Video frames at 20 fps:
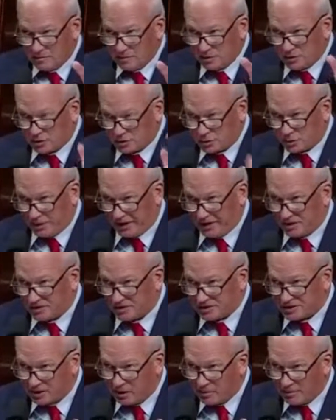Mr. Speaker,
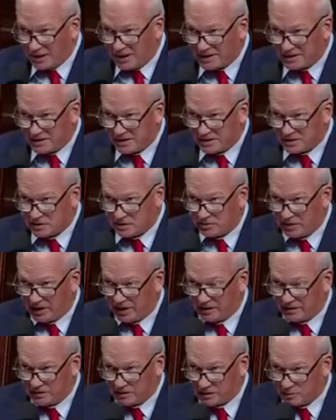it's still amazing to
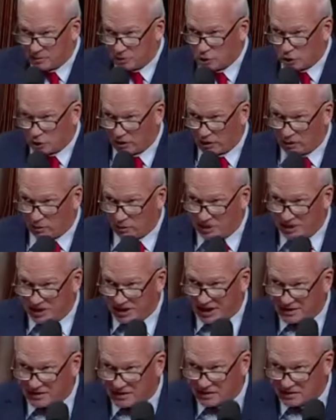me that the majority
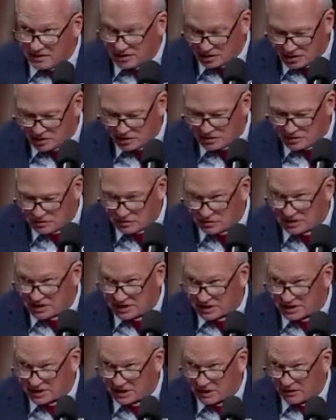rejected this in the
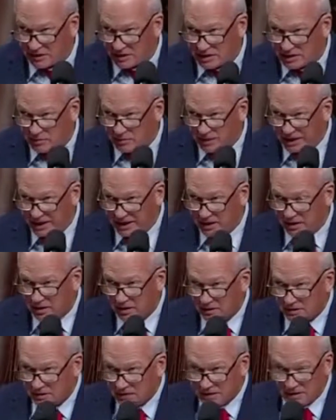Judiciary Committee.